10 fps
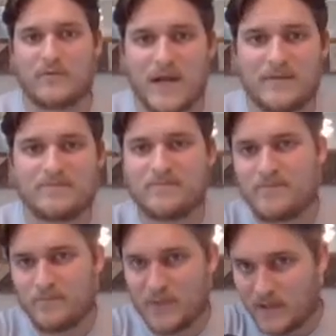right?
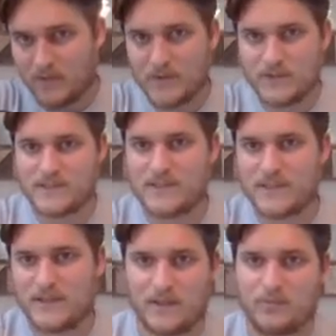But here we just
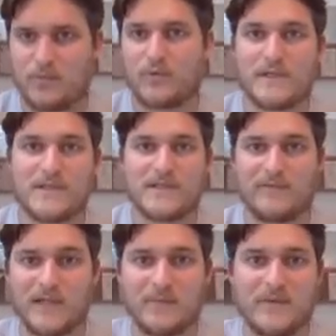see the importance
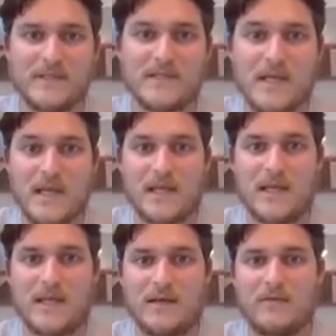of lipids
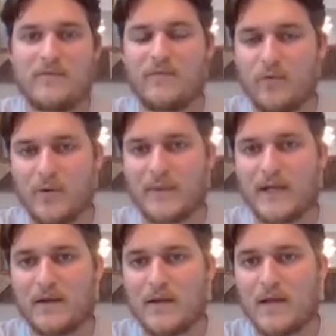in
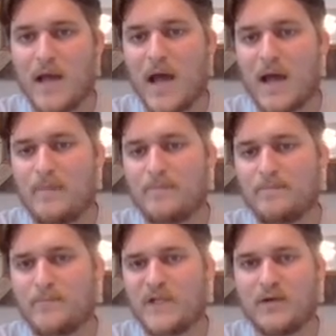forming
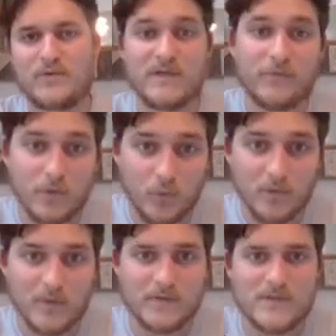different
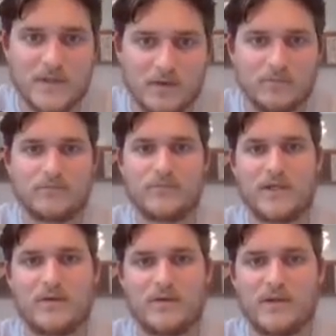hormones. So,
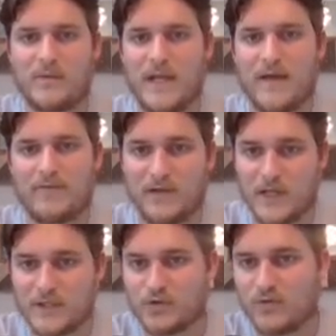here we have
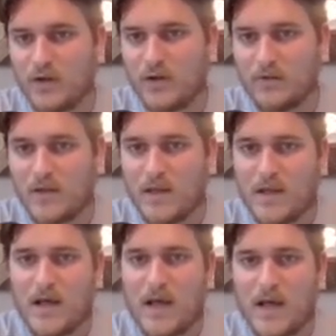cholesterol,
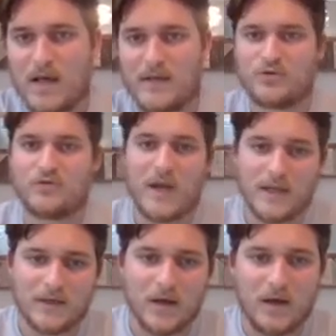
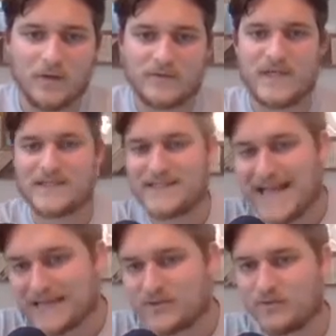estriadiol,
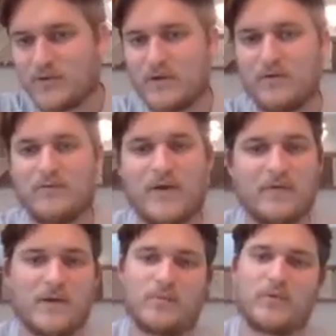testosterone,
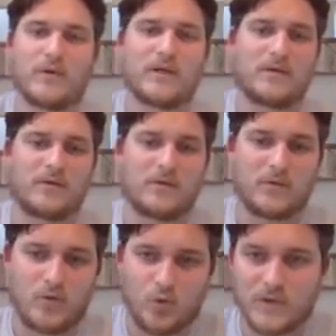very important,
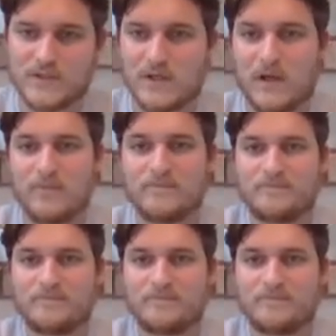cortisol.